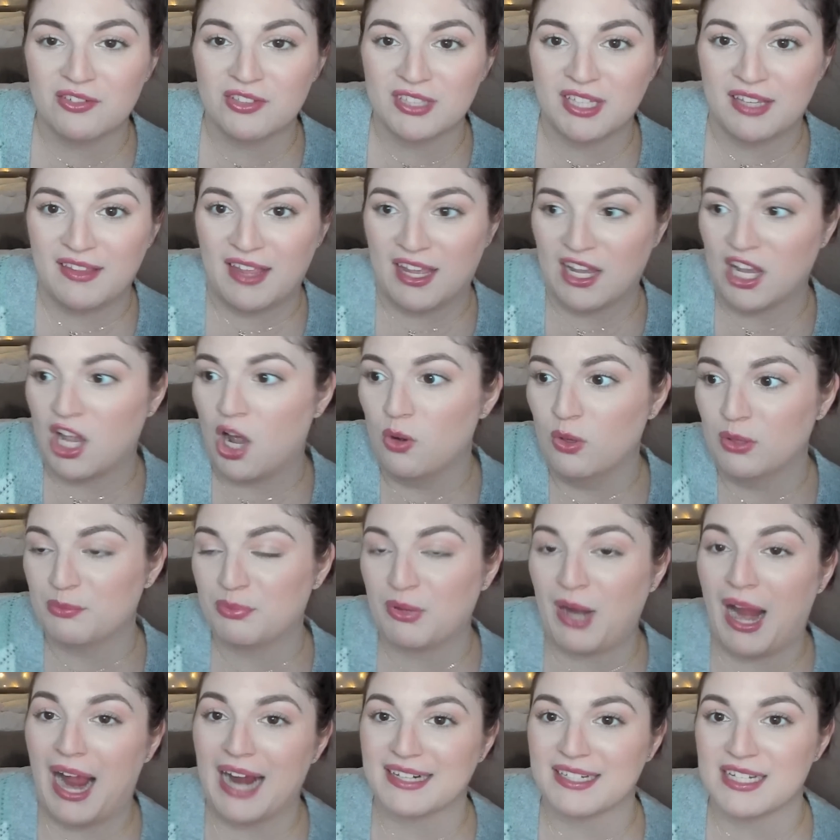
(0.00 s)
then they go and
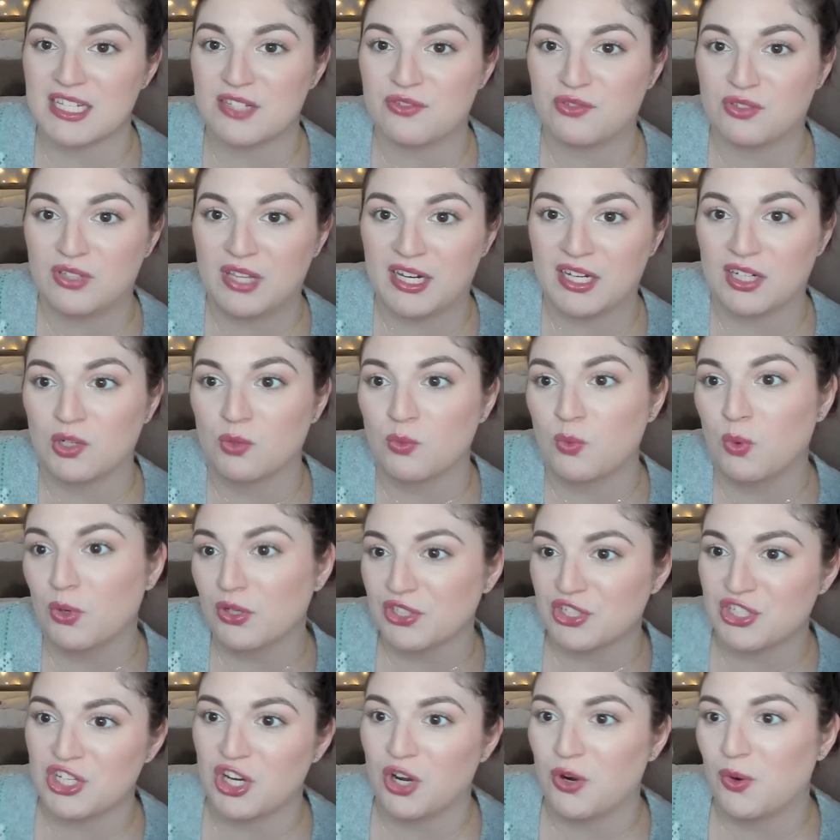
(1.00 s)
practice for like an award
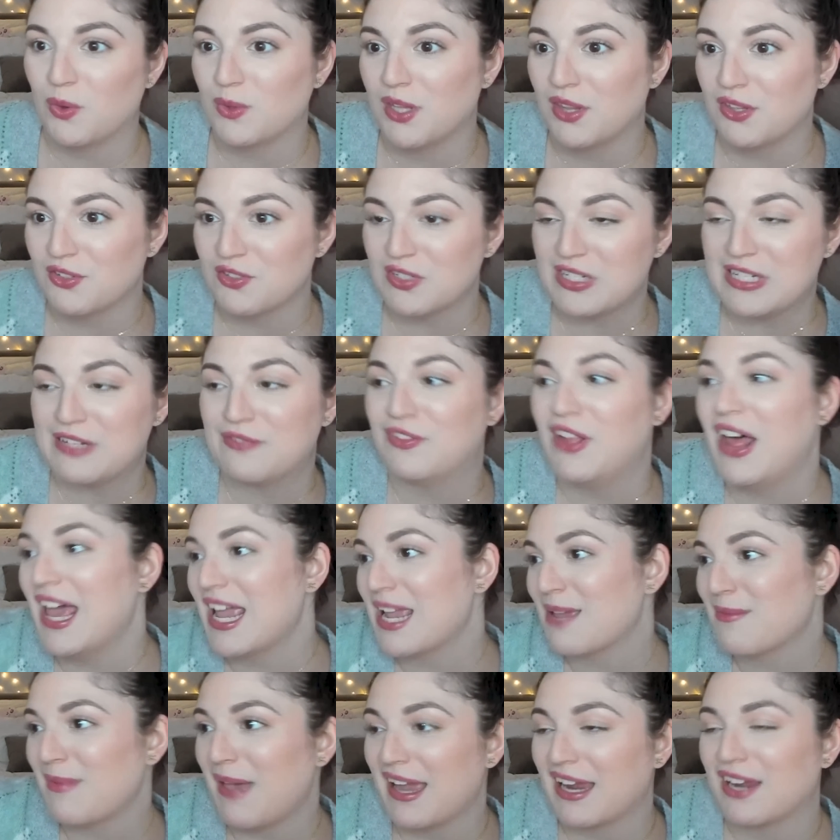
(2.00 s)
show and then they're just
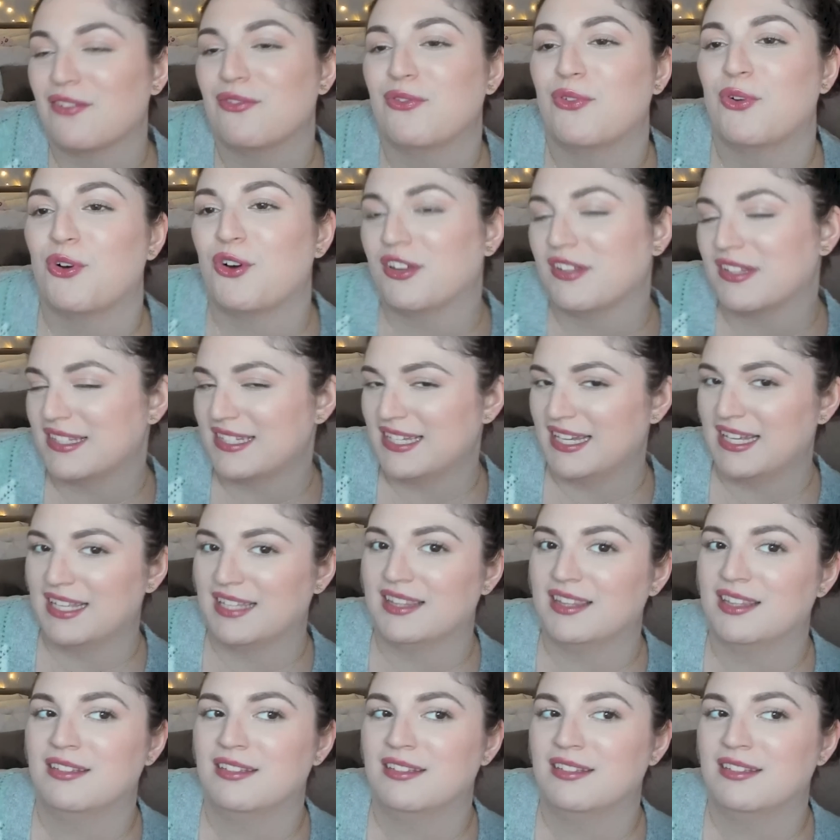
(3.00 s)
flying back and forth. It's like